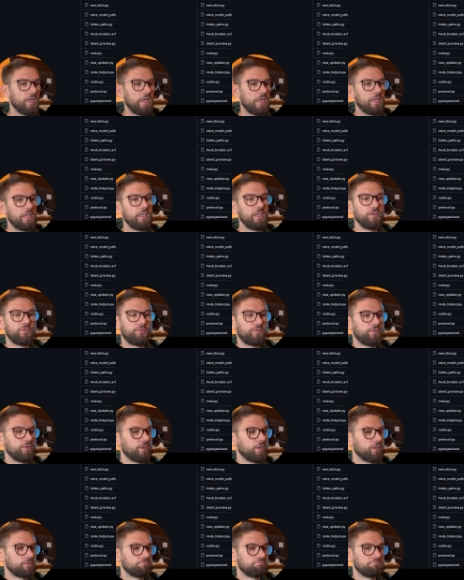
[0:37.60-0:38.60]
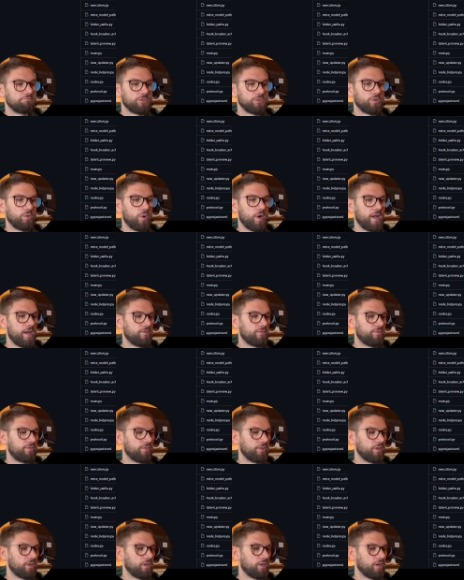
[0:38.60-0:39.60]
If you have
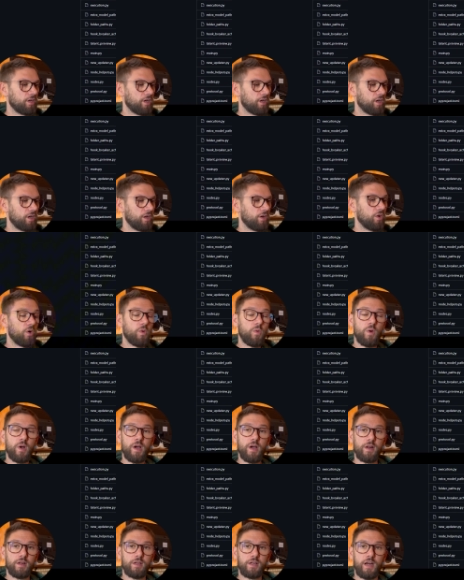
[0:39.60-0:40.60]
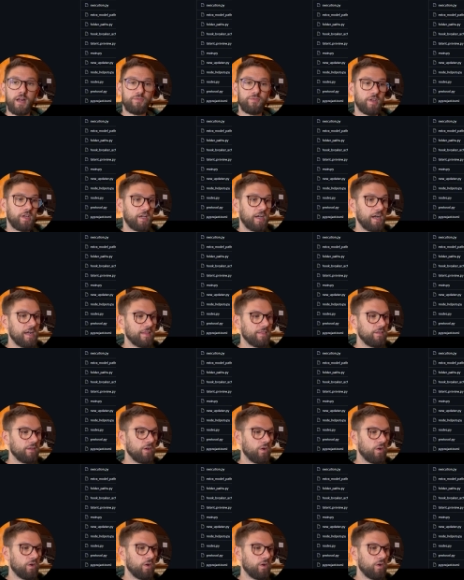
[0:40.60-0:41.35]
a lower graphic card